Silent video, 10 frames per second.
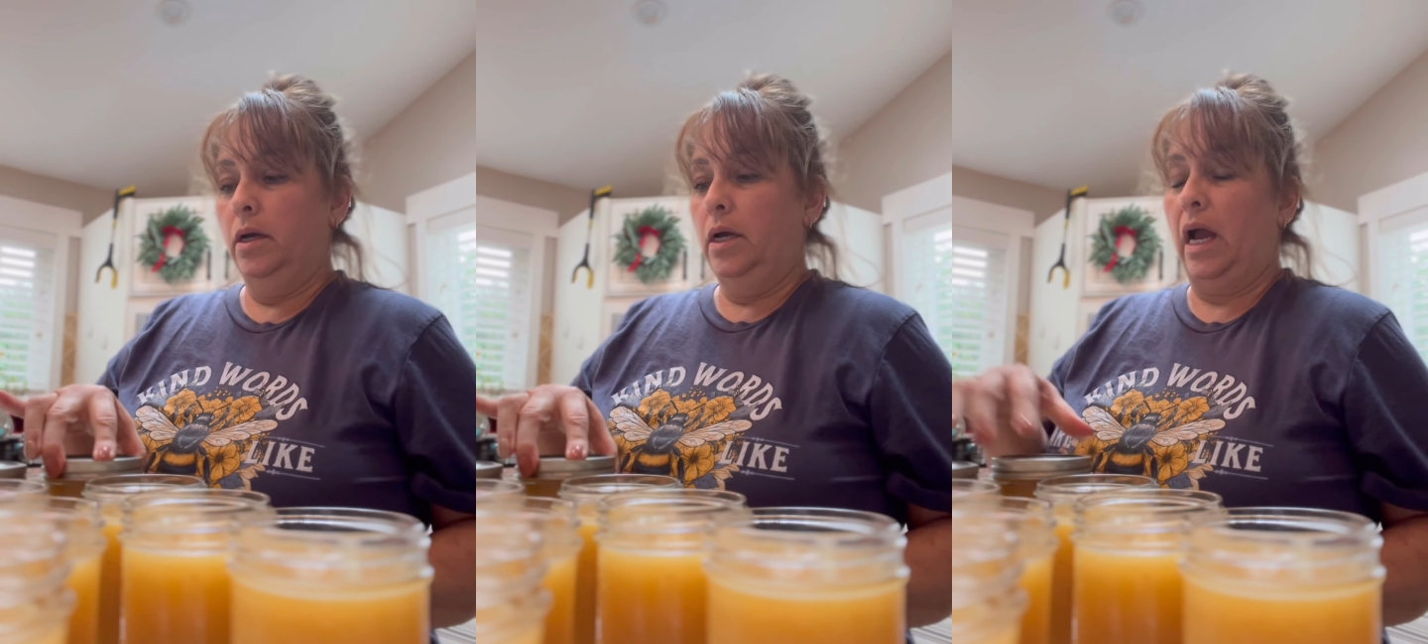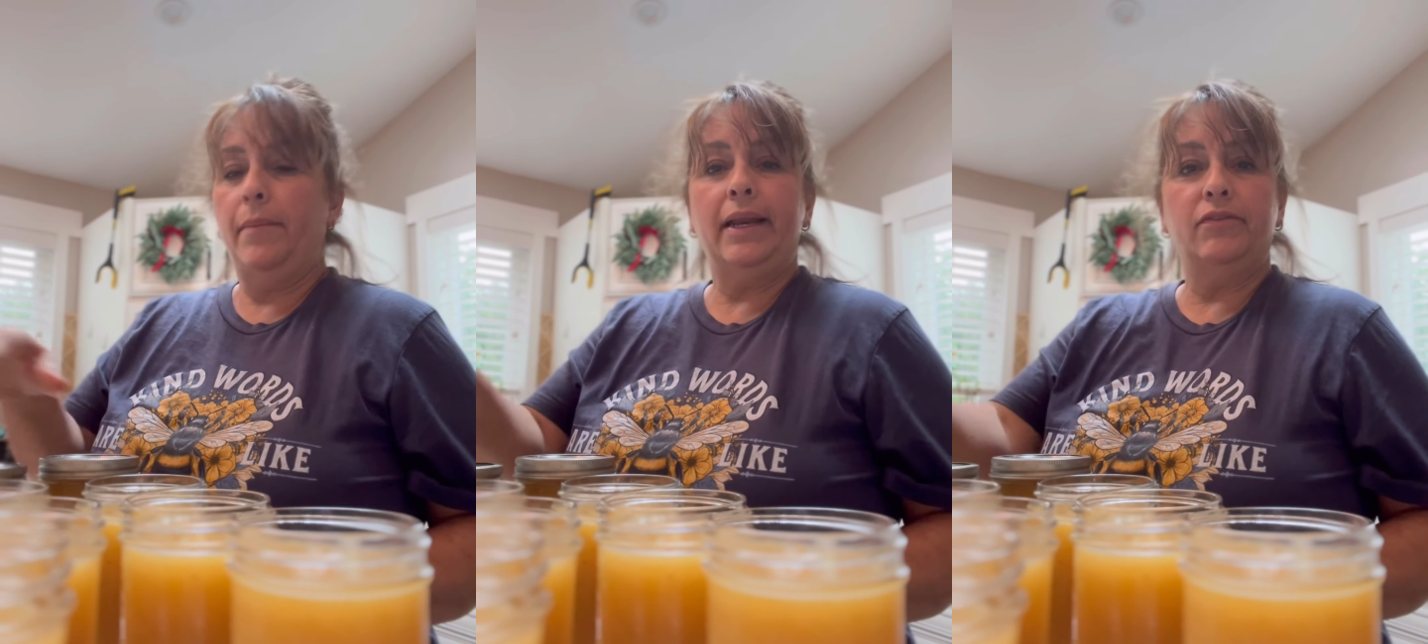I
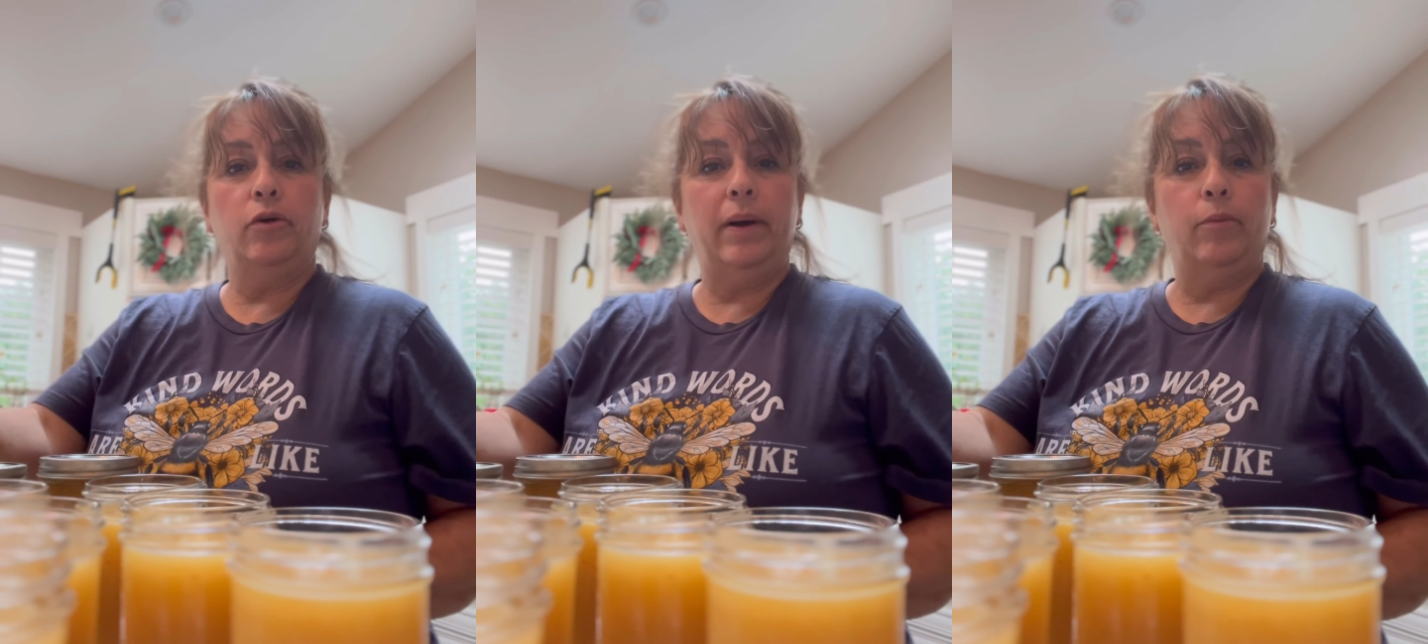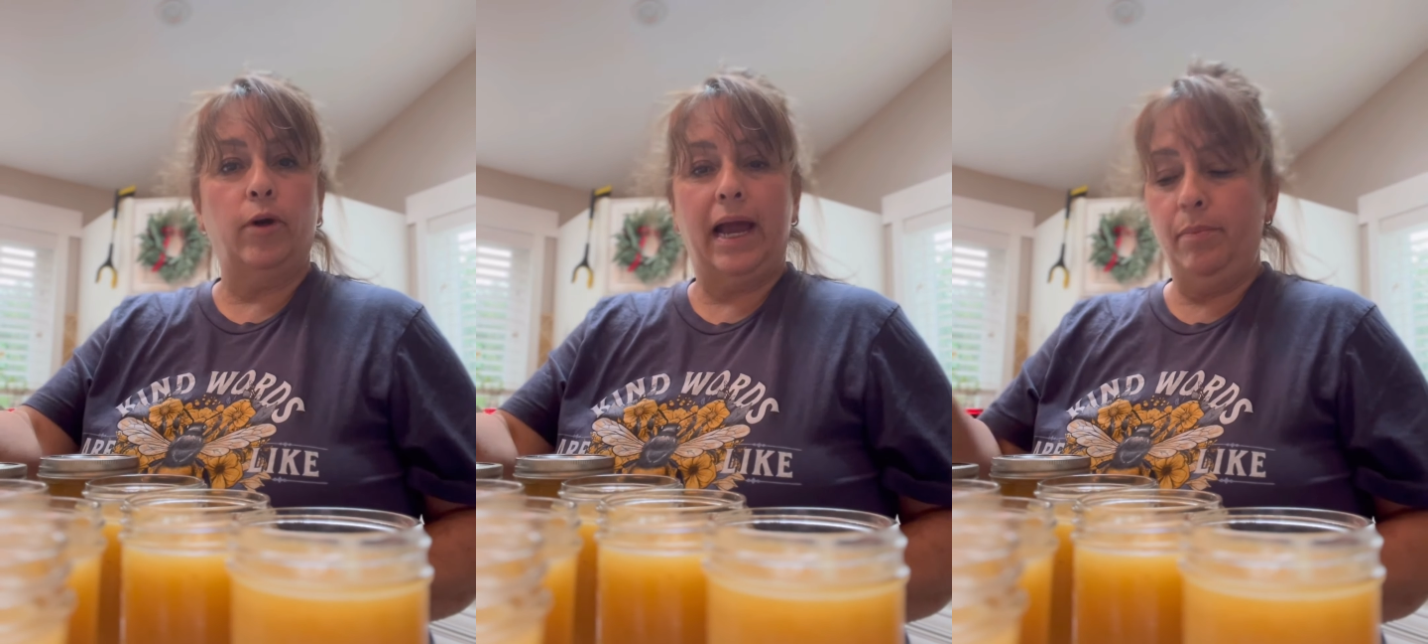might have to go buy
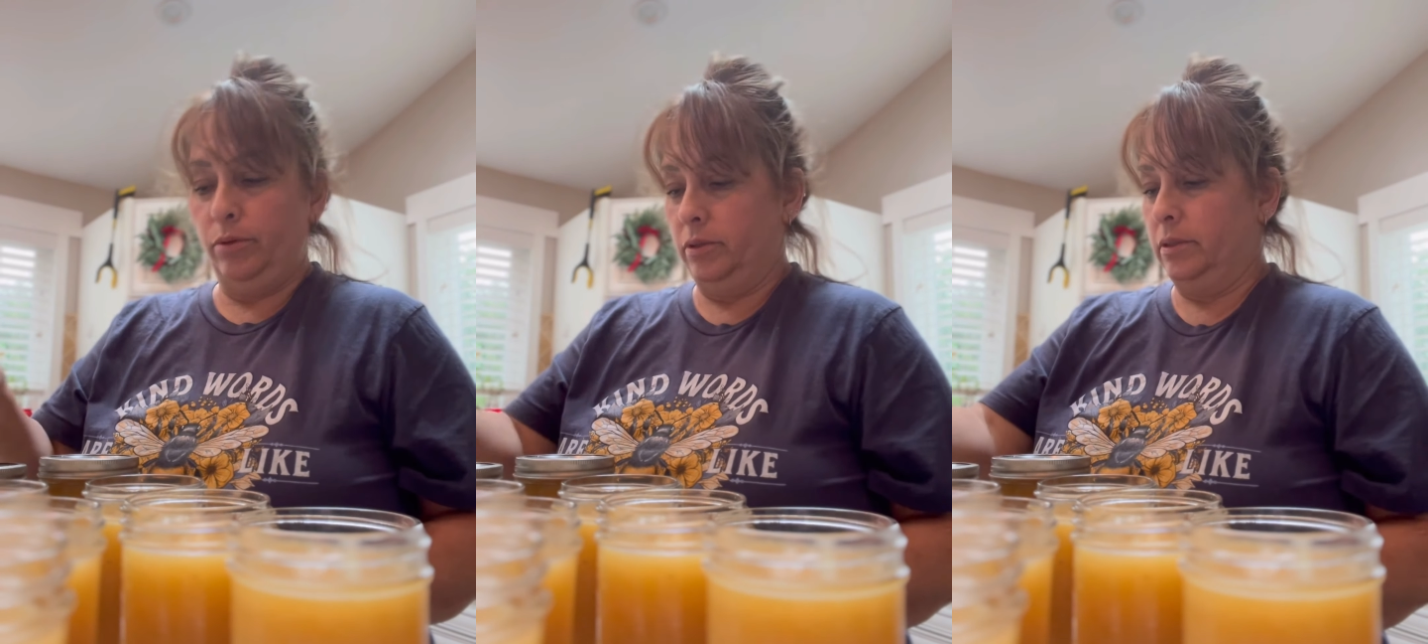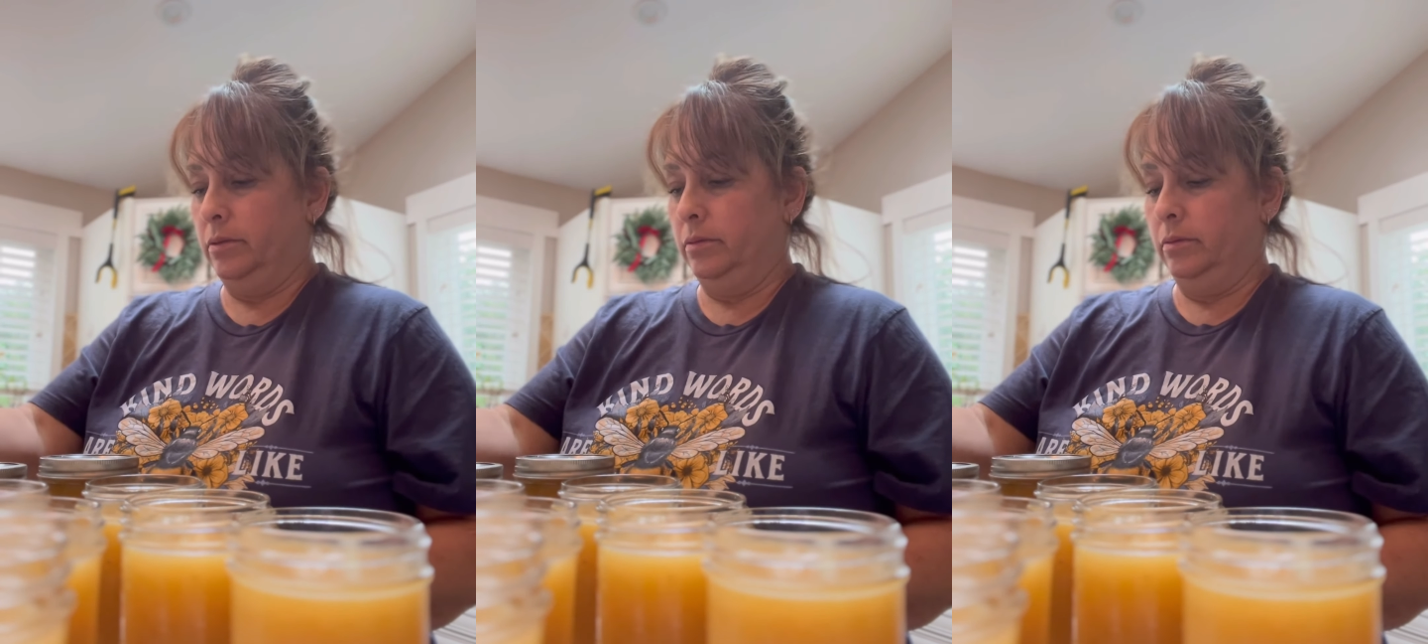more apples,
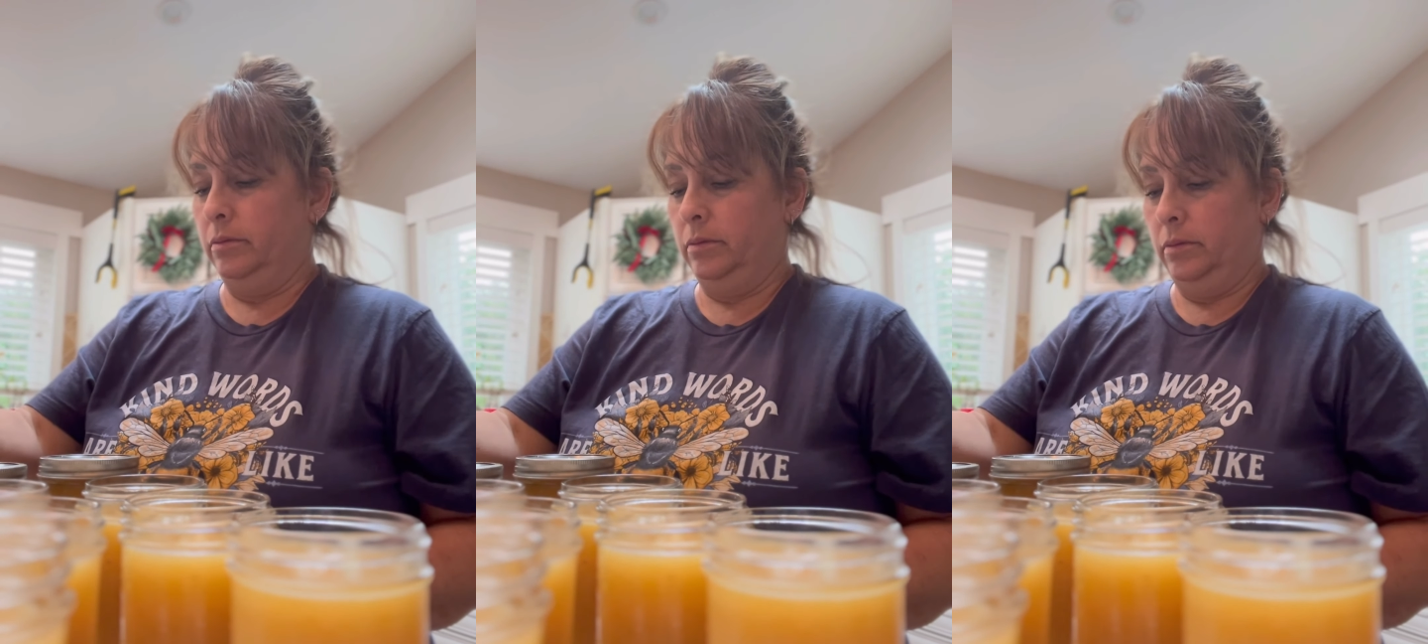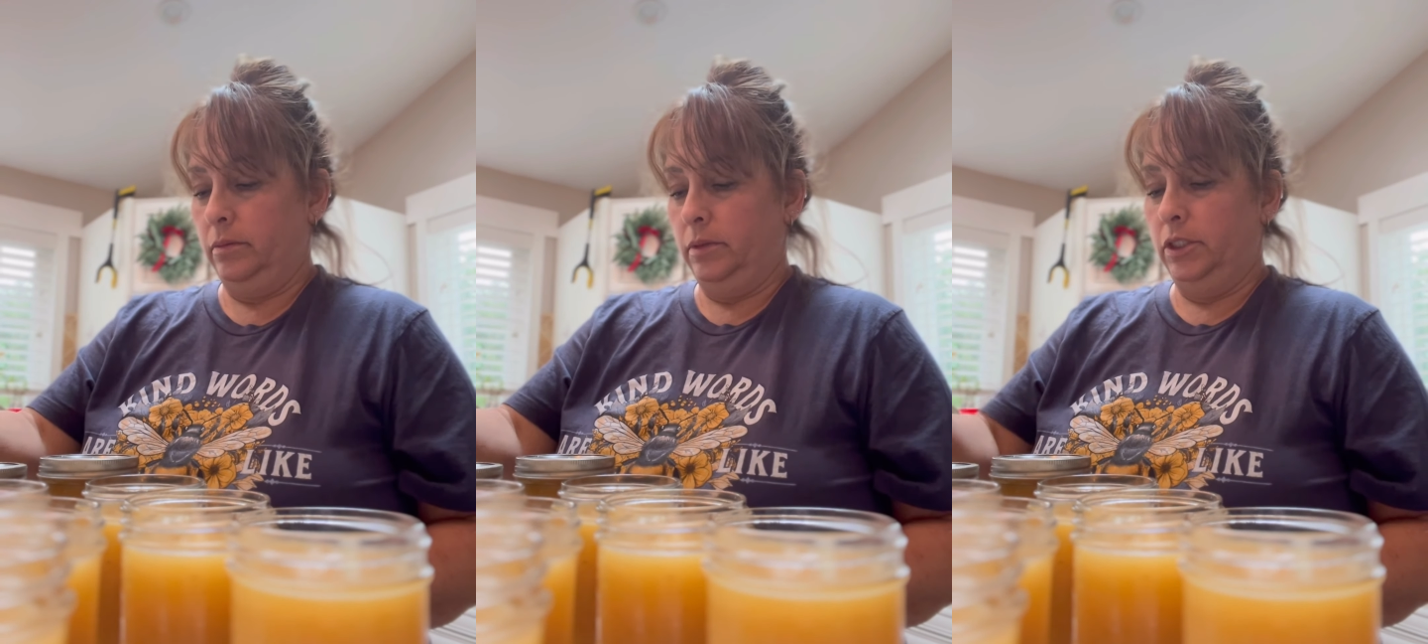
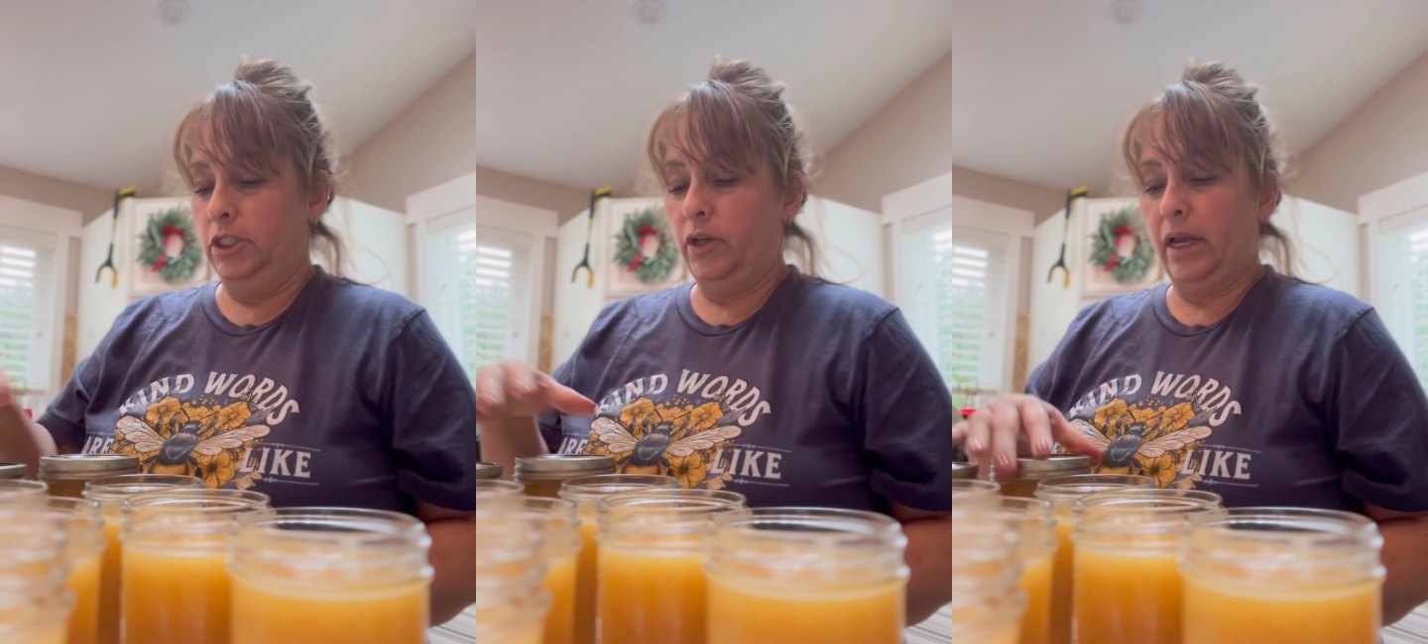just so